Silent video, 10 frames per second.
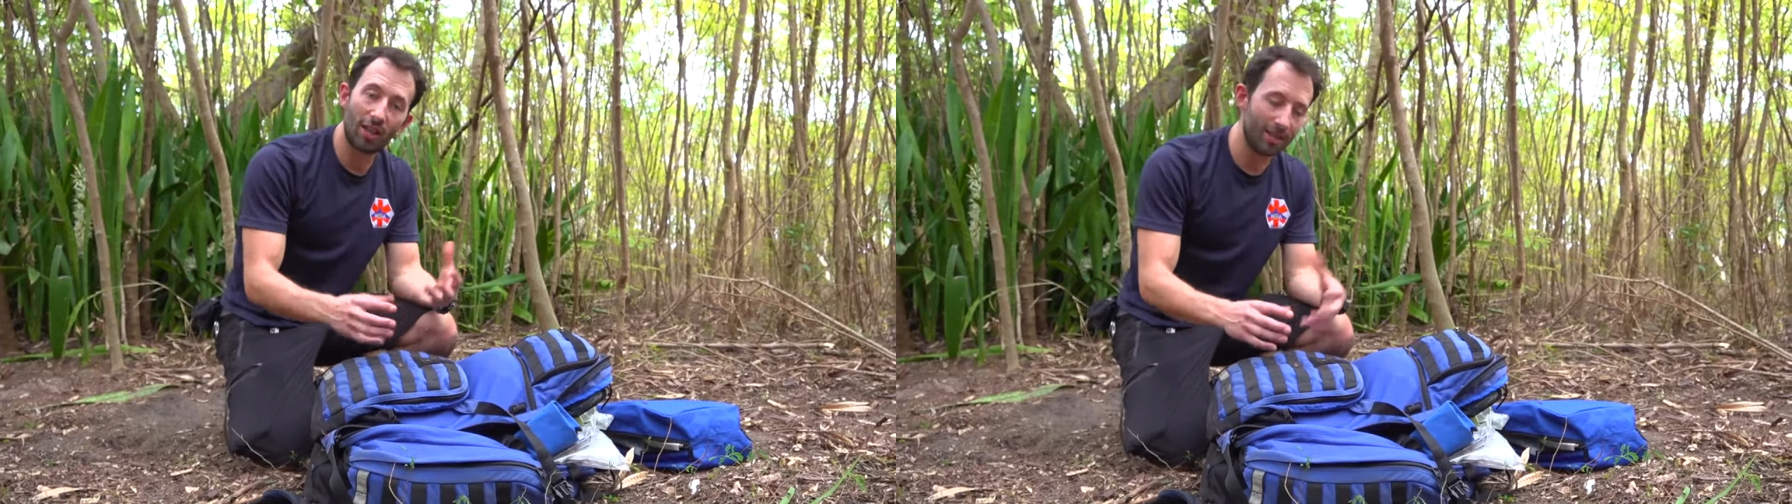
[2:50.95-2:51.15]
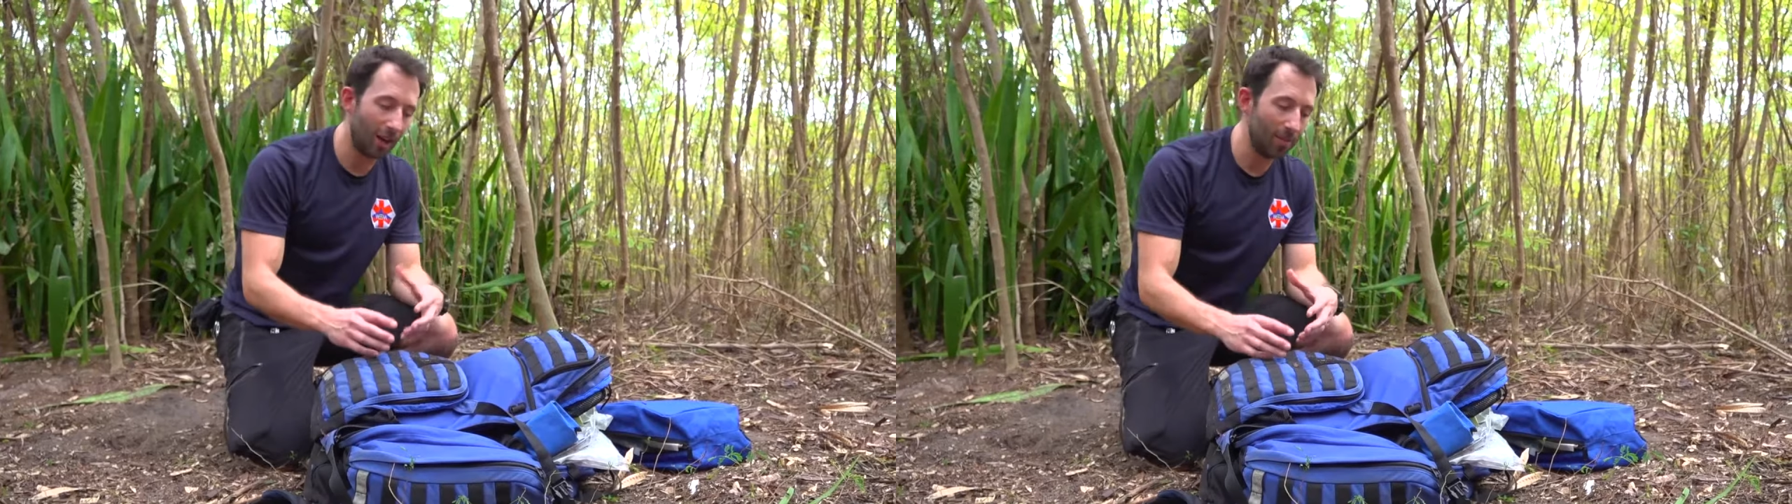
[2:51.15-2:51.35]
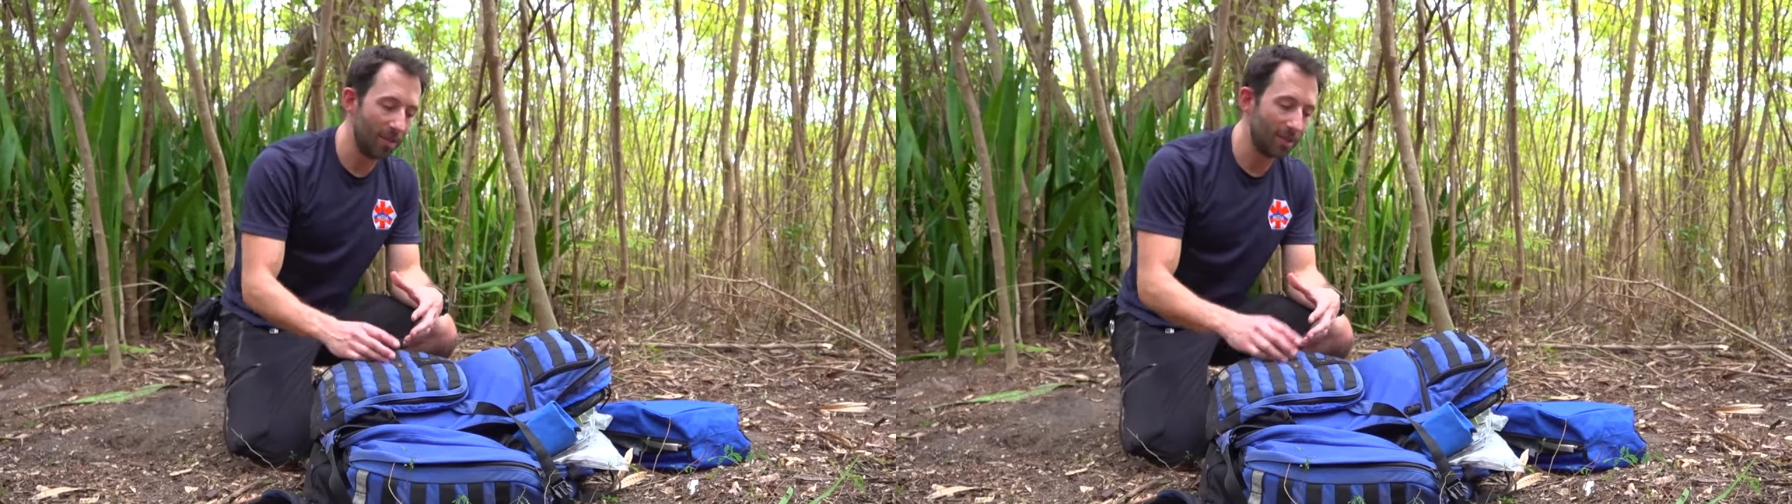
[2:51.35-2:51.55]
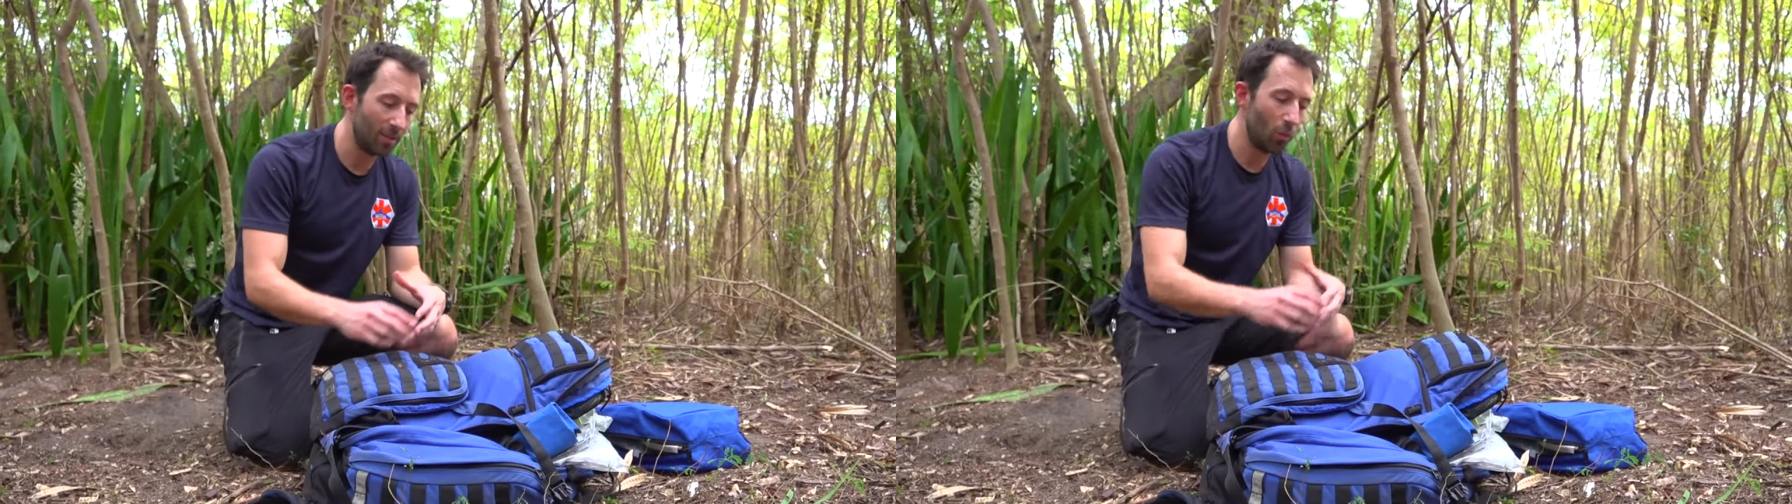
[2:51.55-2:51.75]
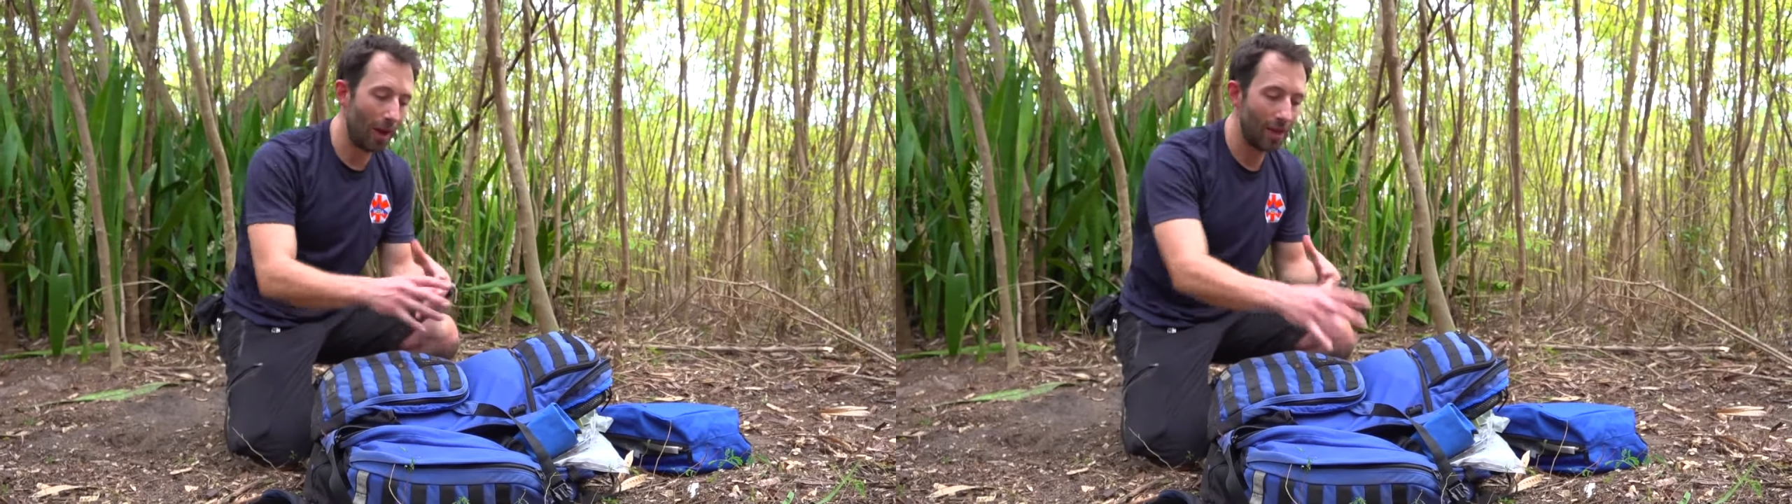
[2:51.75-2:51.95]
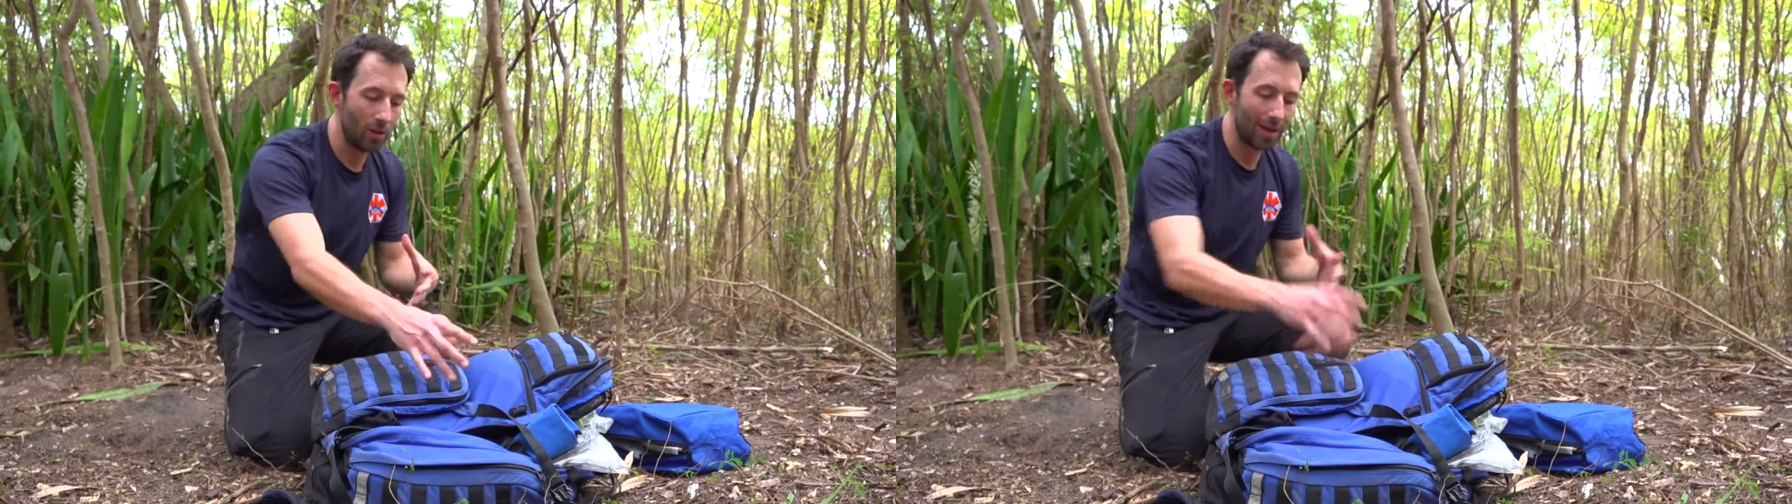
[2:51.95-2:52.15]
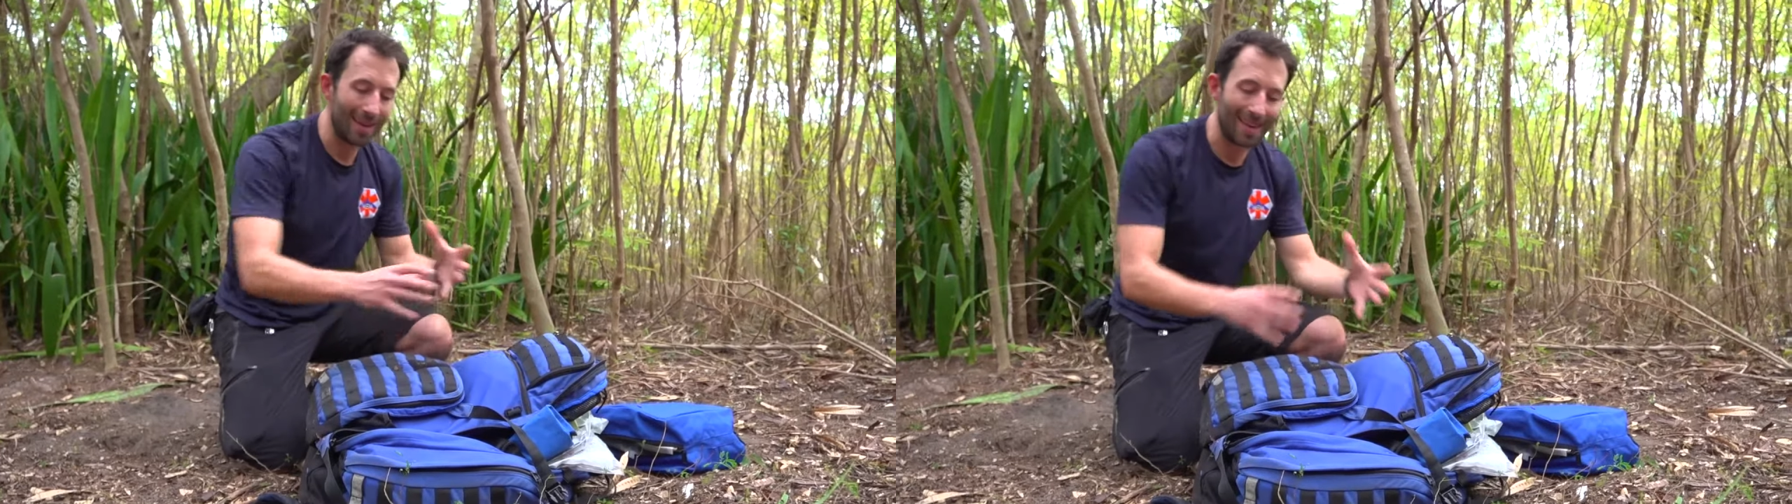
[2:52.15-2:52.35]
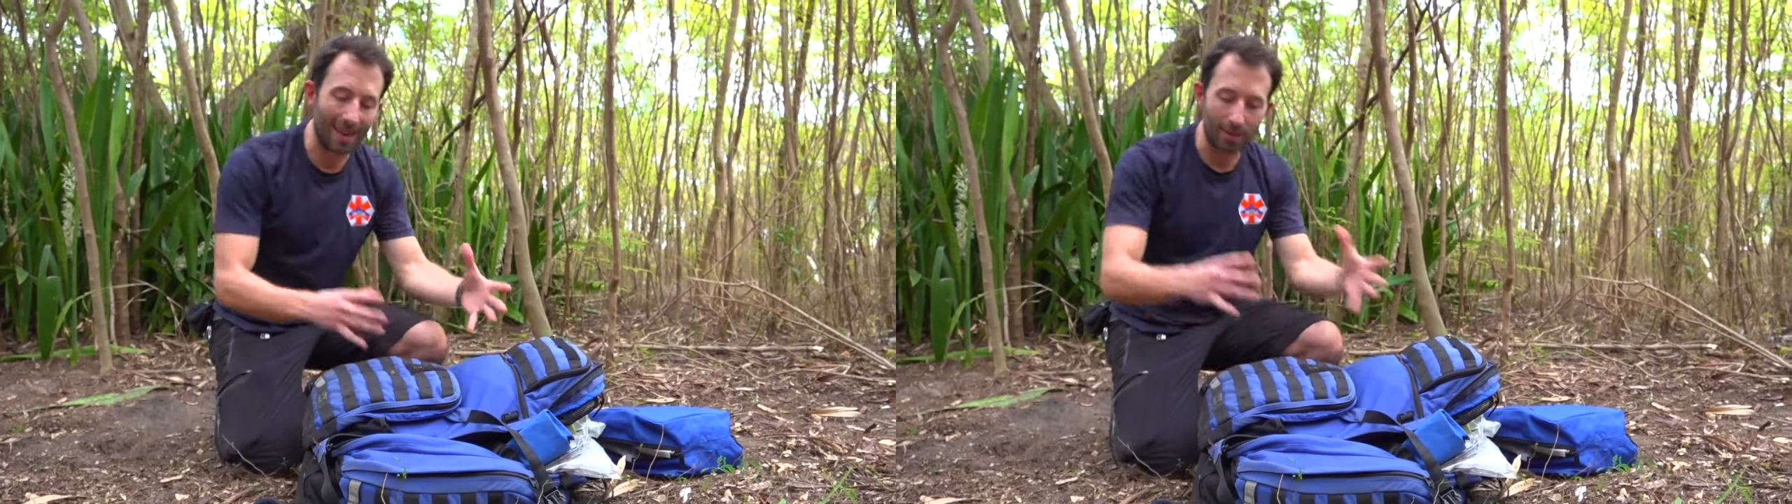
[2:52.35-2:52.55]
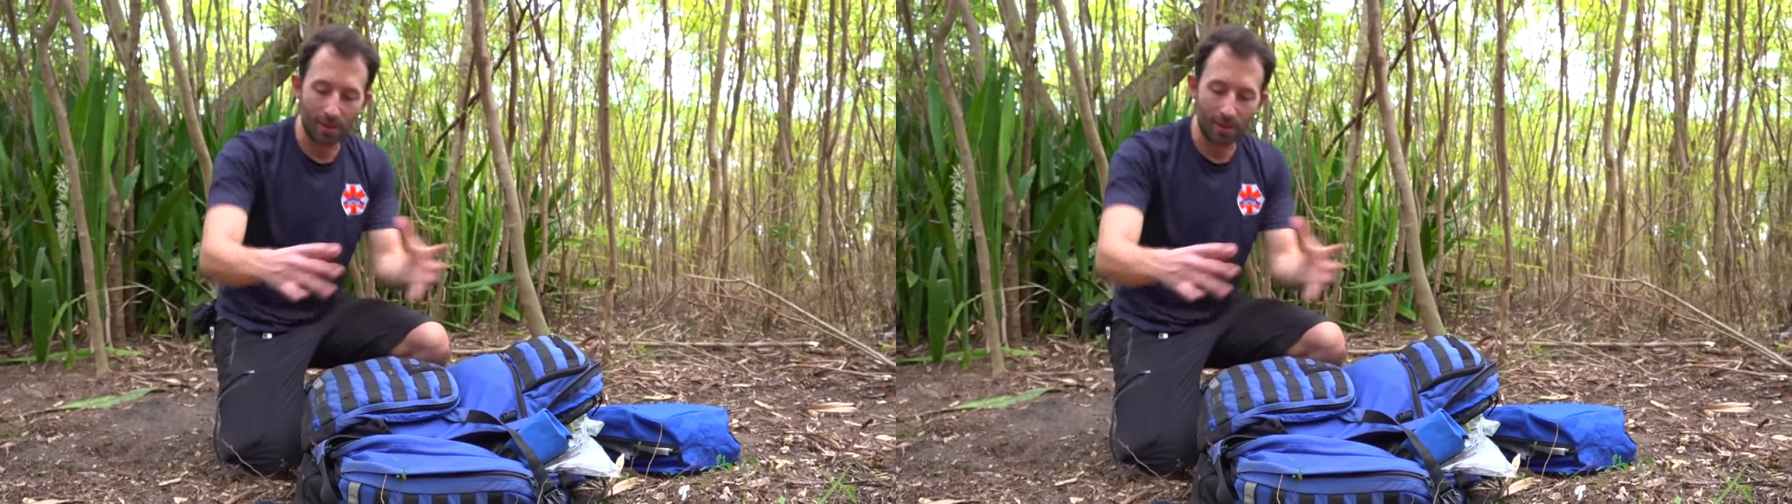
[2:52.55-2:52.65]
type system where you can get